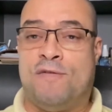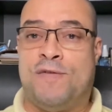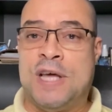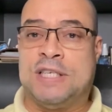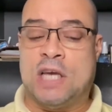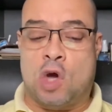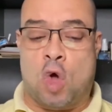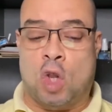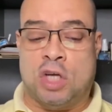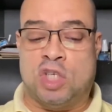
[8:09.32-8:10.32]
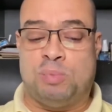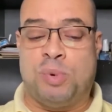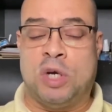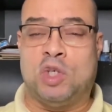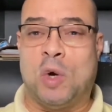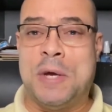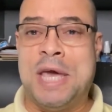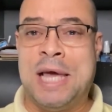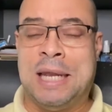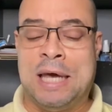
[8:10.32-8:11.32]
physical or spiritual
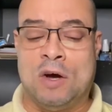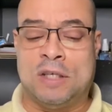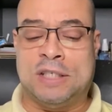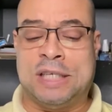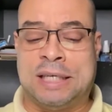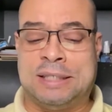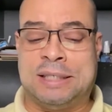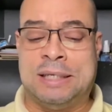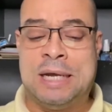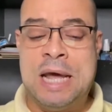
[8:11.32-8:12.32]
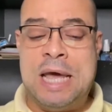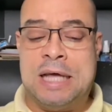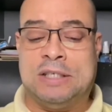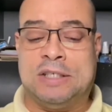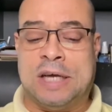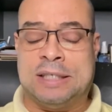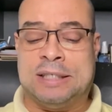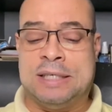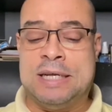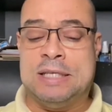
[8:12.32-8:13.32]
healing or sustain and
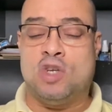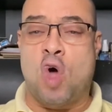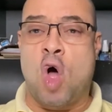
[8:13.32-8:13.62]
sustenance,